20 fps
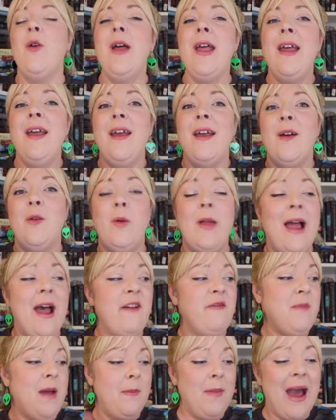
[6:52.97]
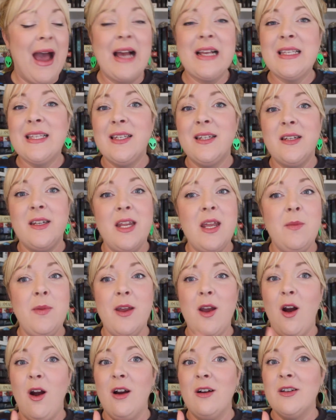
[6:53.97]
It will have my past
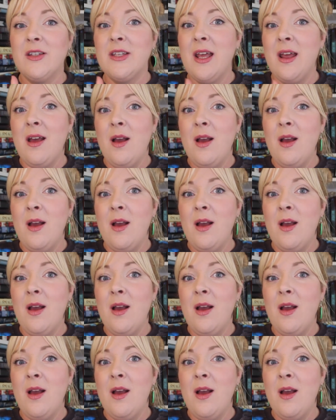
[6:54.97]
TBRs,